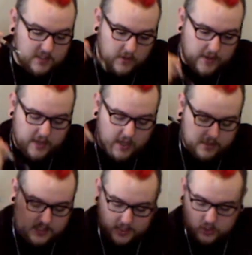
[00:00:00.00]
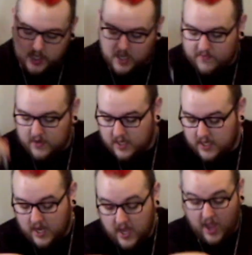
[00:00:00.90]
so I know it's extra
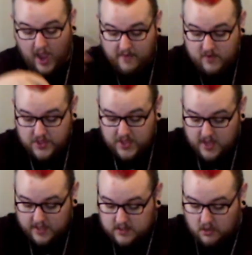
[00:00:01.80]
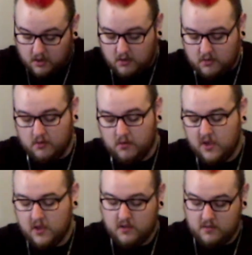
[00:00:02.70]
caffeinated. Everything is... Oh,
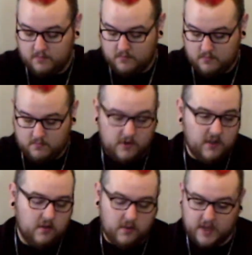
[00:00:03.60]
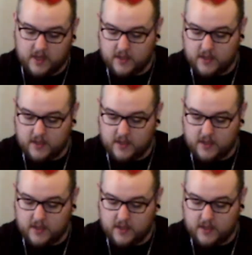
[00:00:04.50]
real quick.